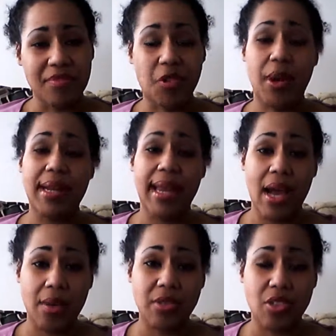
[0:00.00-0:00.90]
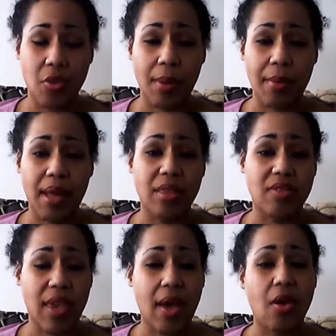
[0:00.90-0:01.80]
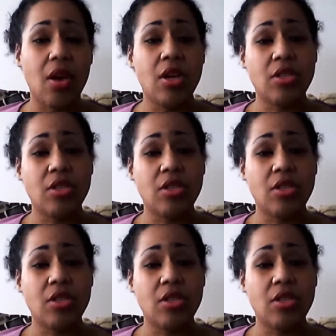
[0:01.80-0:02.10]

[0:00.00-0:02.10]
for right now, I'm just going by the scale.